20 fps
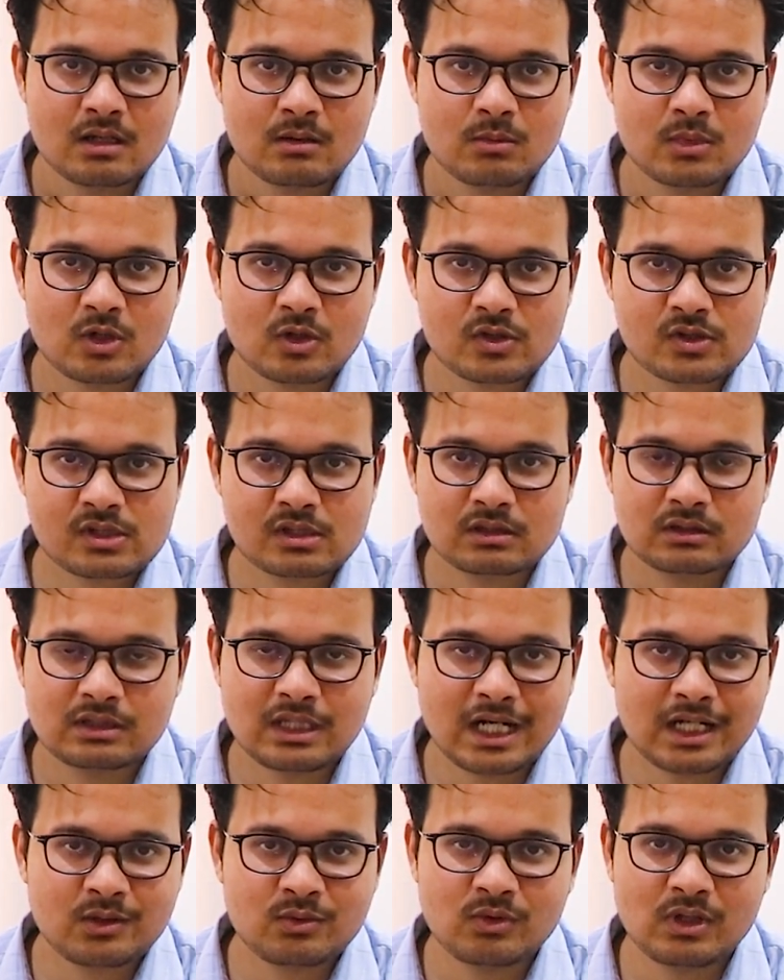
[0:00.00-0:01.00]
because
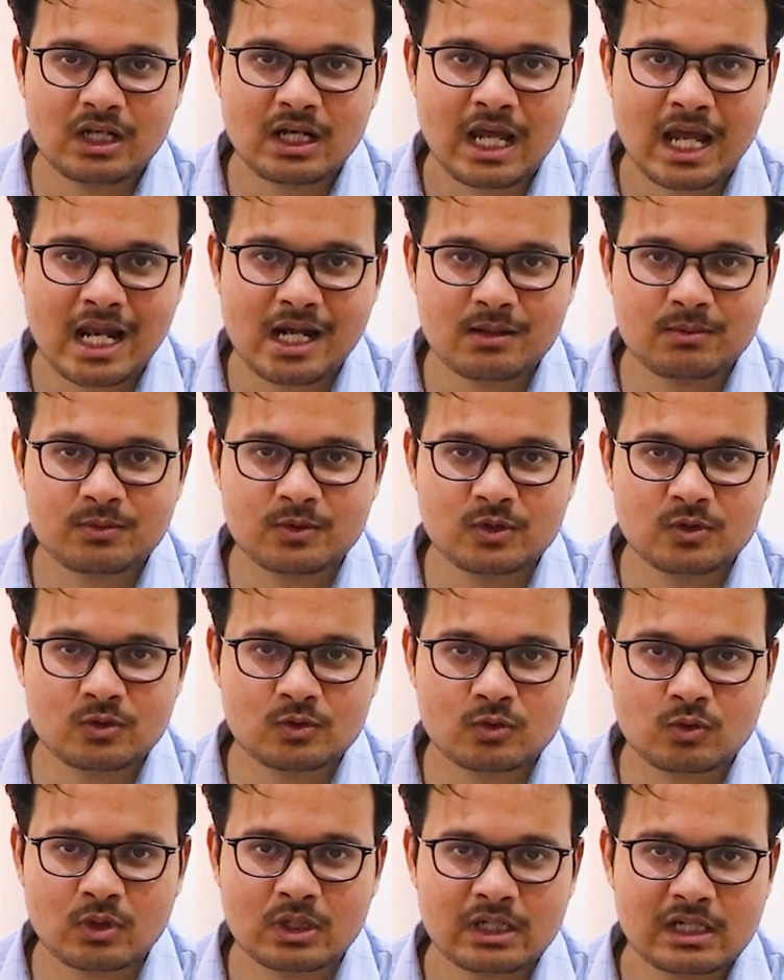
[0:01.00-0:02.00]
that will help you
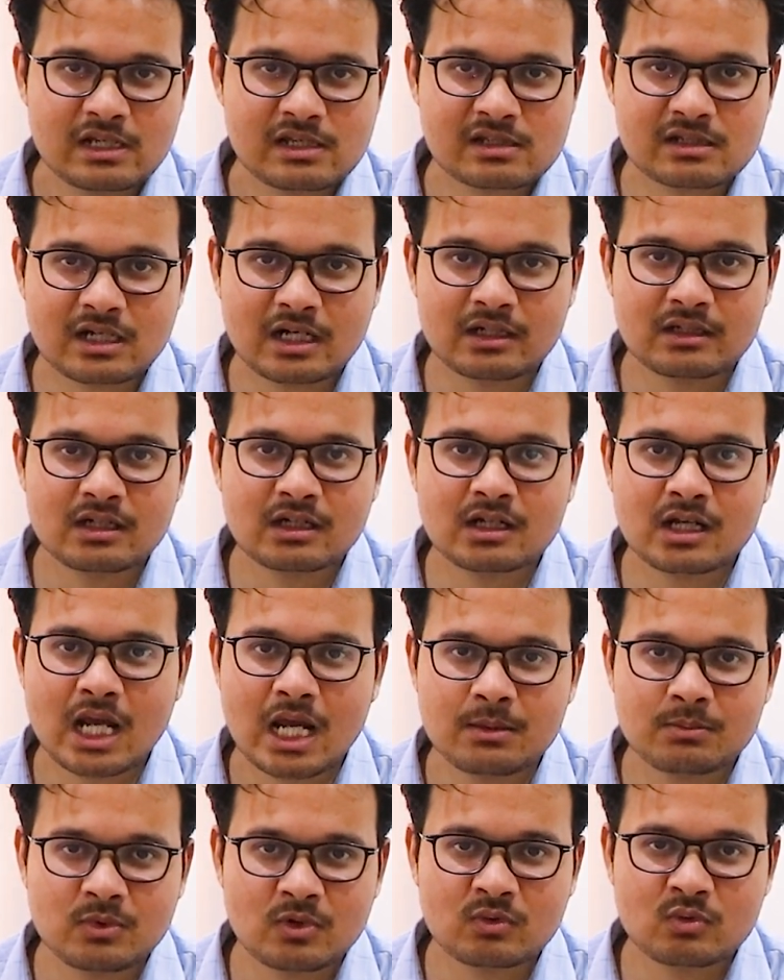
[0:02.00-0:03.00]
to understand the
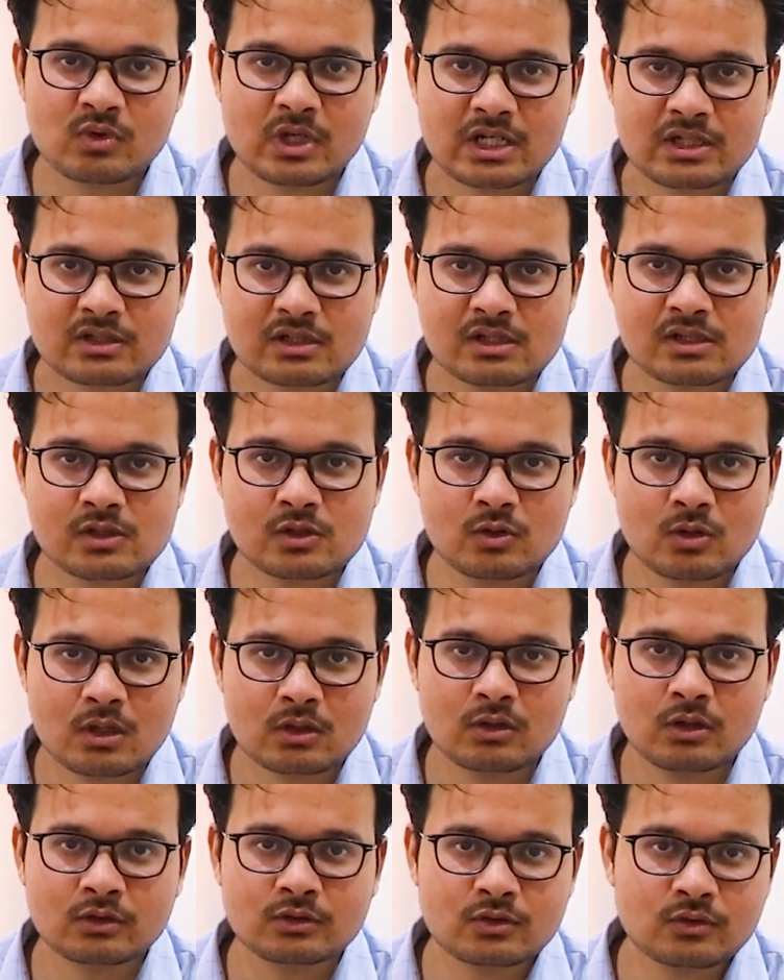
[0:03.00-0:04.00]
type of questions you are
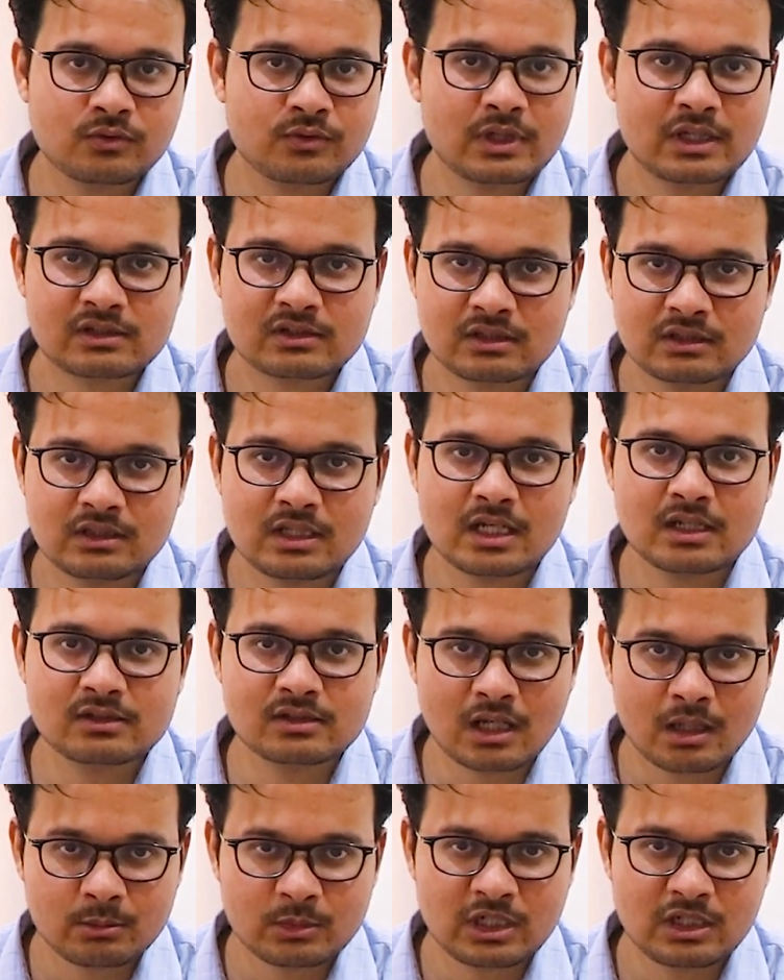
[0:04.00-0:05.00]
going to face in the
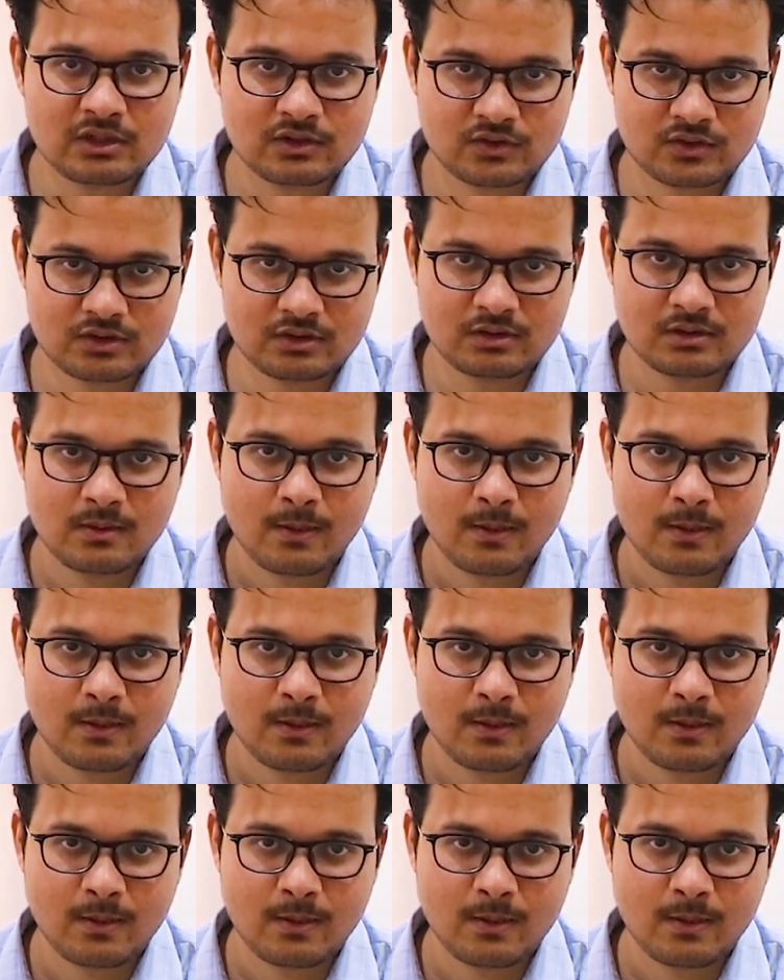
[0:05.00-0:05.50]
examination.